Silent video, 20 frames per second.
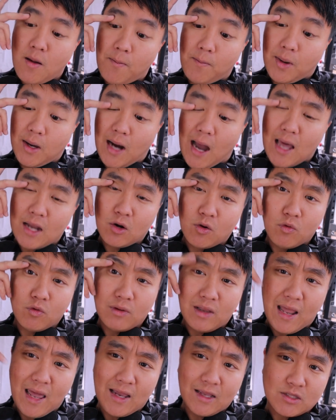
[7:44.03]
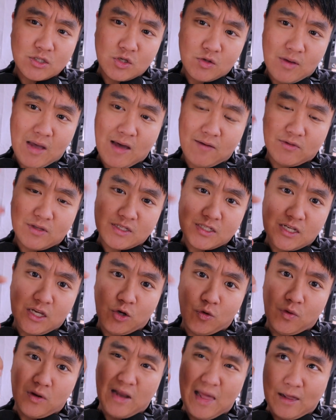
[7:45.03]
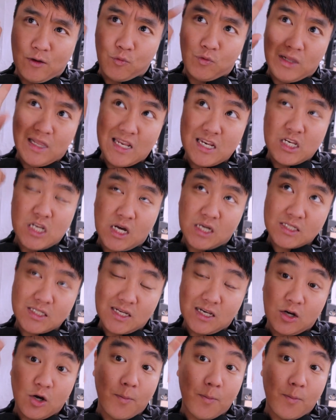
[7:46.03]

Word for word: But I don't like to have the cedarwood like really dusty.